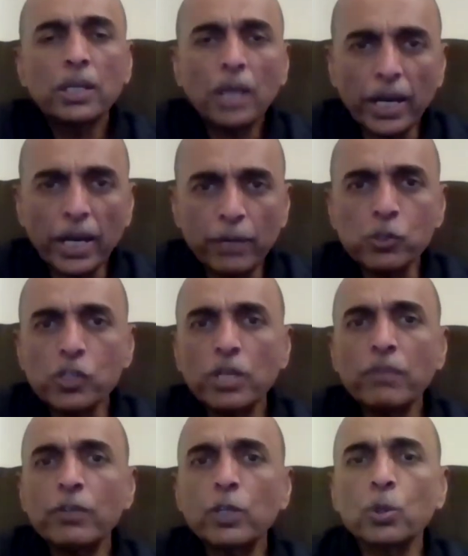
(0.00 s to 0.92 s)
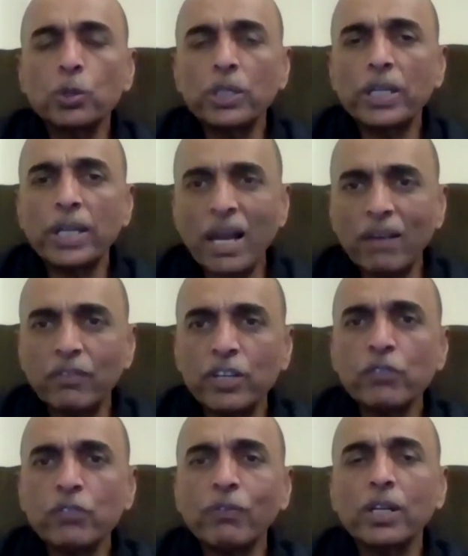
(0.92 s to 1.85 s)
I was giving you the
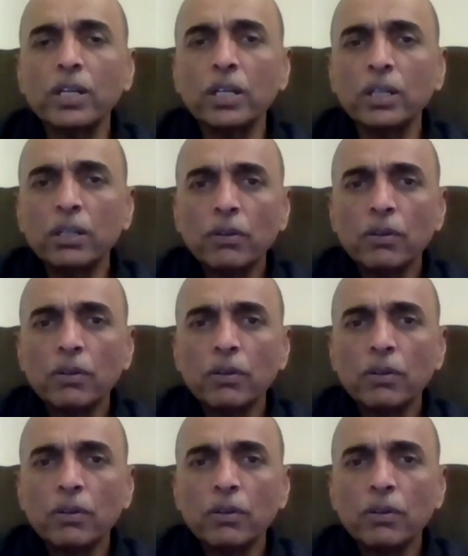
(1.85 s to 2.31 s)
average figure,